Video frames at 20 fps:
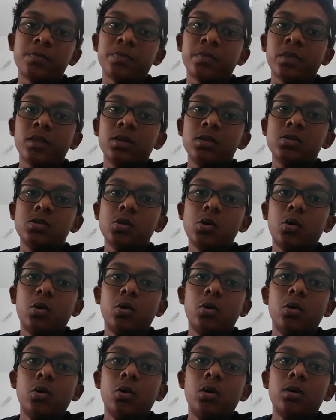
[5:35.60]

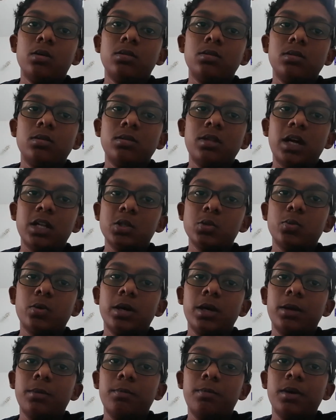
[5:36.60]
So that's
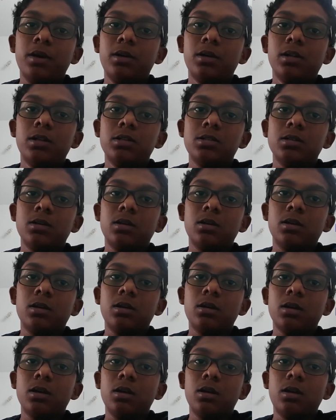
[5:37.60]
why pickles
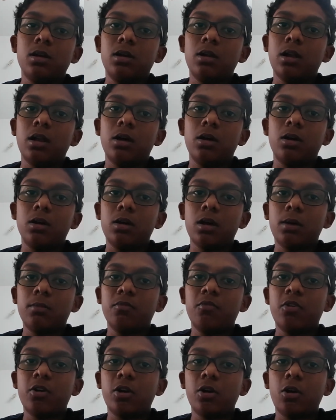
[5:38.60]
come
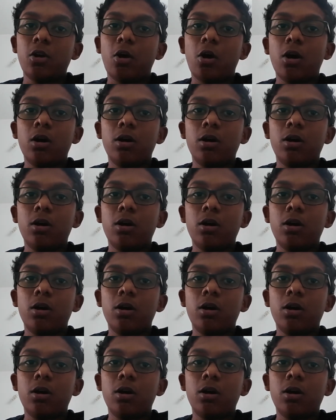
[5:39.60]
for a long